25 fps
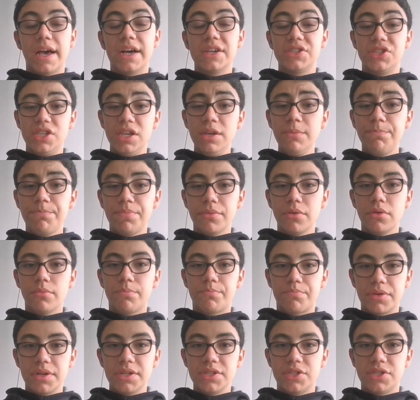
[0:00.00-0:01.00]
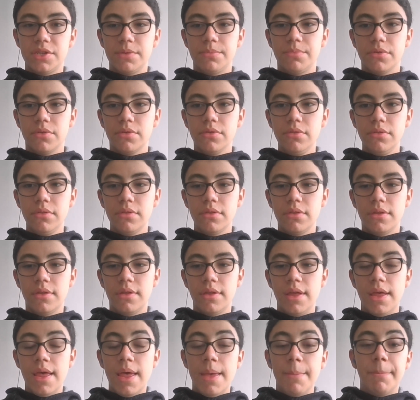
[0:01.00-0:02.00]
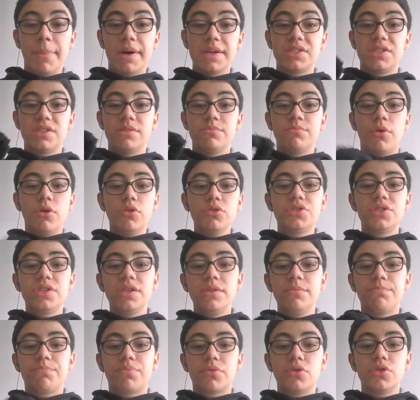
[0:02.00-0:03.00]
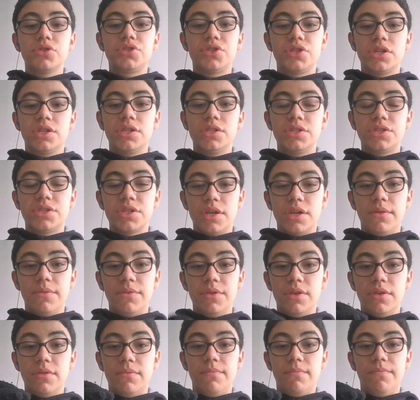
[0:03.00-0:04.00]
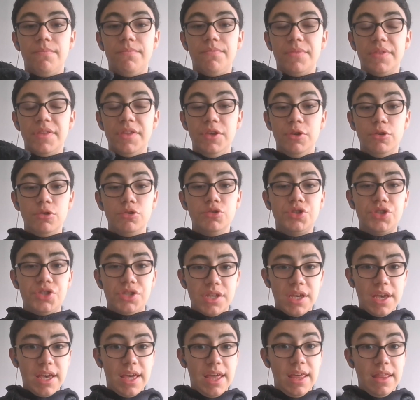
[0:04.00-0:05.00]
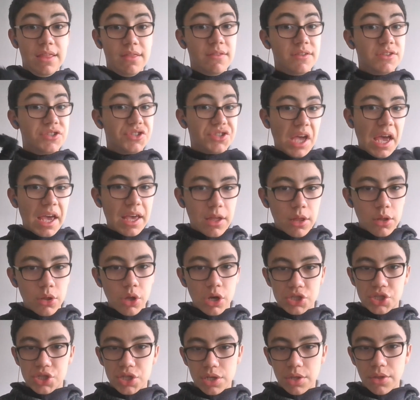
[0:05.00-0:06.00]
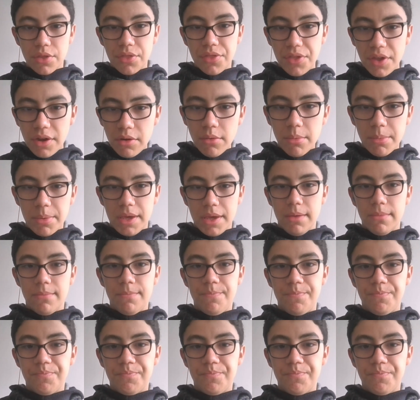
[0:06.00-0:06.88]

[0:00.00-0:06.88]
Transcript: simple principle, but the most important used in psychological therapy.